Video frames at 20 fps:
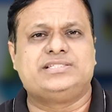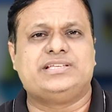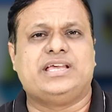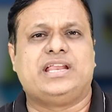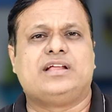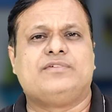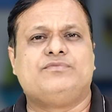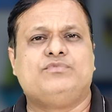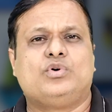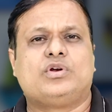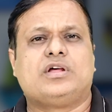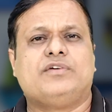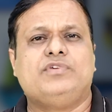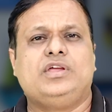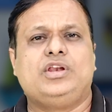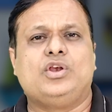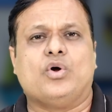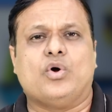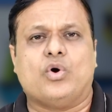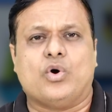Zainab Bora
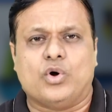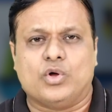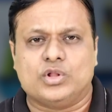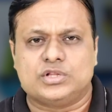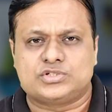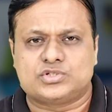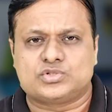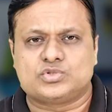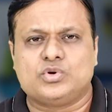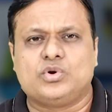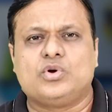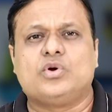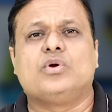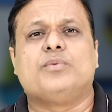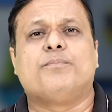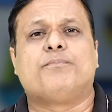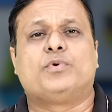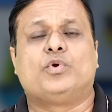will also